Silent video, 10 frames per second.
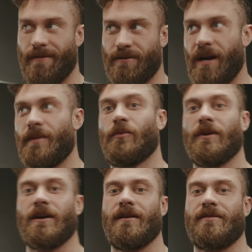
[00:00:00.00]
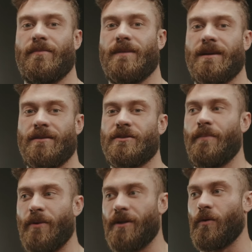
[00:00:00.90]
Trying to be really good at something,
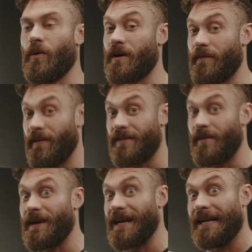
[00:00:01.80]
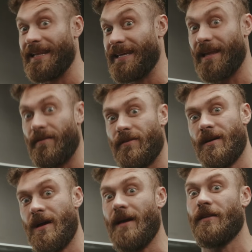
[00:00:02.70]
trying to put in the work of like something at an elite level,
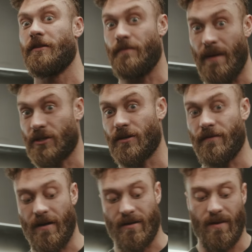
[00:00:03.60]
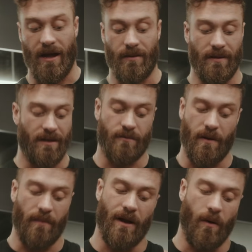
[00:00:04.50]
especially fucking bodybuilding, it's
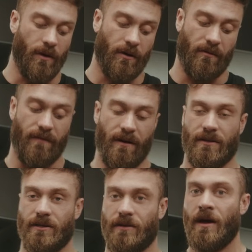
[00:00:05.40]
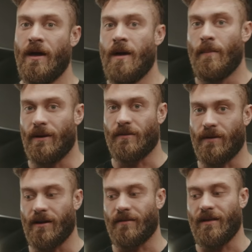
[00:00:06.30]
probably not what you're referring to, but it's a
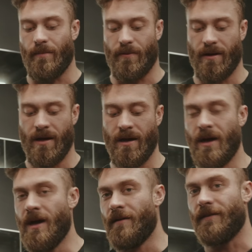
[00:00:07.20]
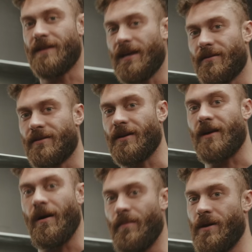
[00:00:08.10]
good example. Fatigue is gonna
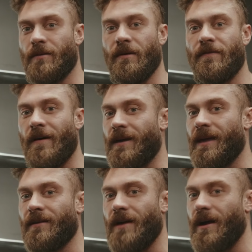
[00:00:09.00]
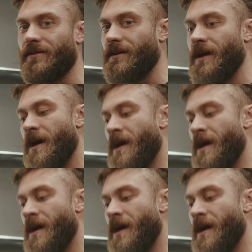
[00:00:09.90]
come, you're gonna be fucking exhausted.